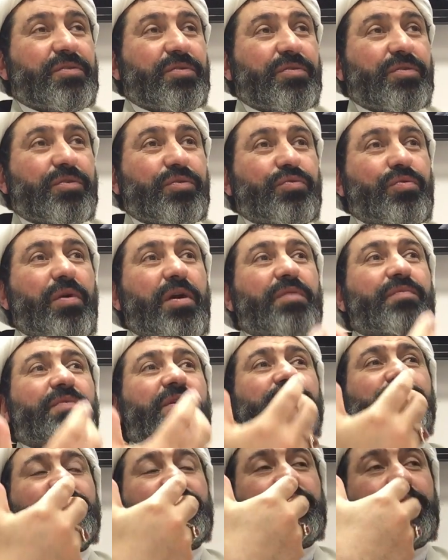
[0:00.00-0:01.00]
or do I
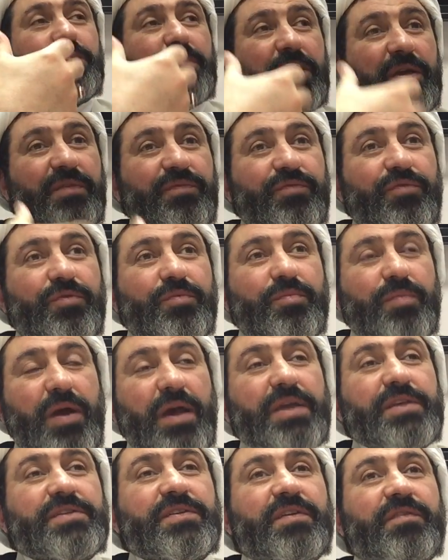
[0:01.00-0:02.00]
want respect for
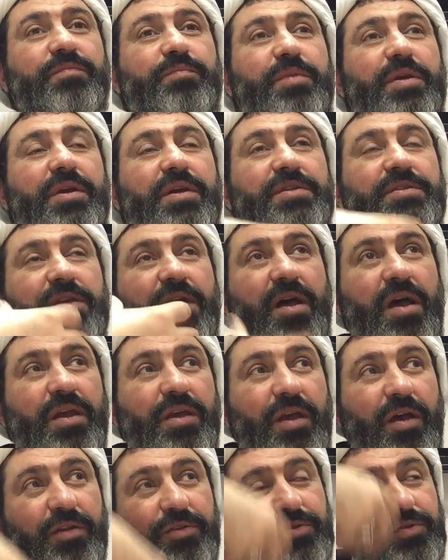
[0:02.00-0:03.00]
myself because
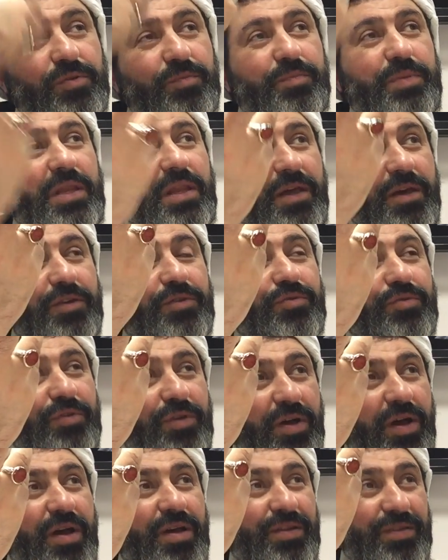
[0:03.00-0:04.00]
I also belong to
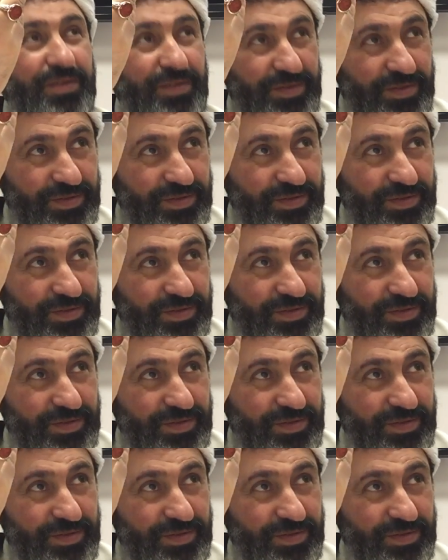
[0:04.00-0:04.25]
God?